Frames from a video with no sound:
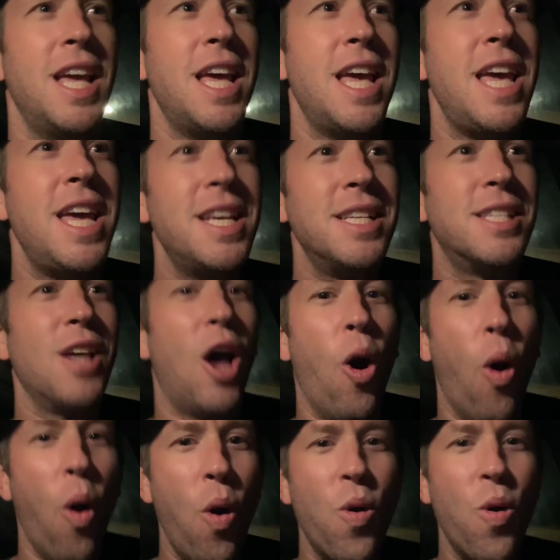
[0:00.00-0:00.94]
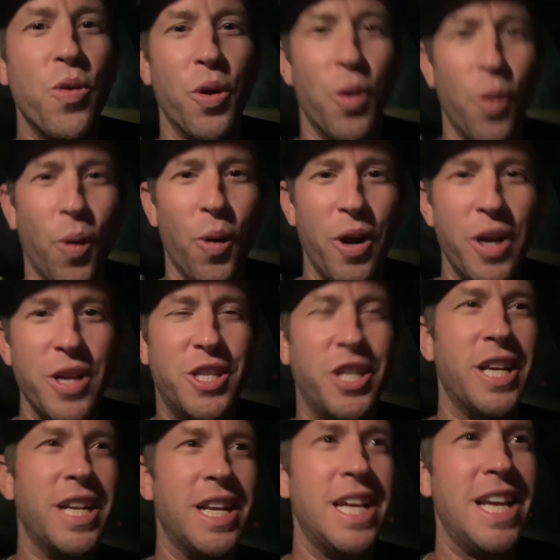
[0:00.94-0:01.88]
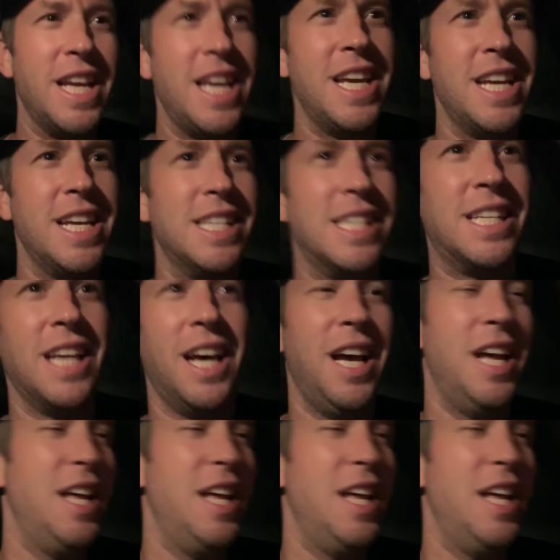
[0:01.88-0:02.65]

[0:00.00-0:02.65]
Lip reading: his own origin is